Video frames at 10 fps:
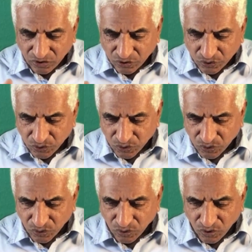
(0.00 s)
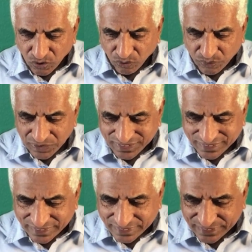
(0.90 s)
to verse
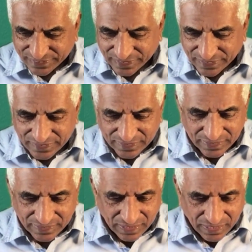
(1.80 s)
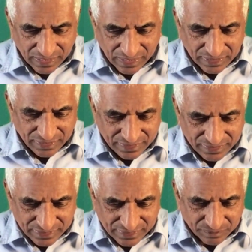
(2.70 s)
16 in
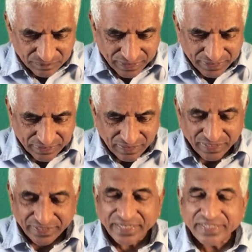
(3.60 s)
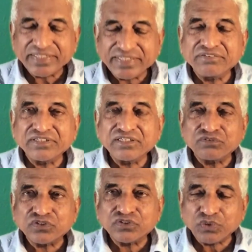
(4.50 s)
this particular date given in
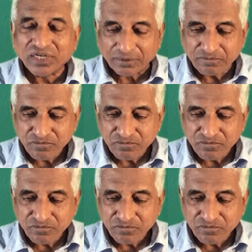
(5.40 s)
verse 1.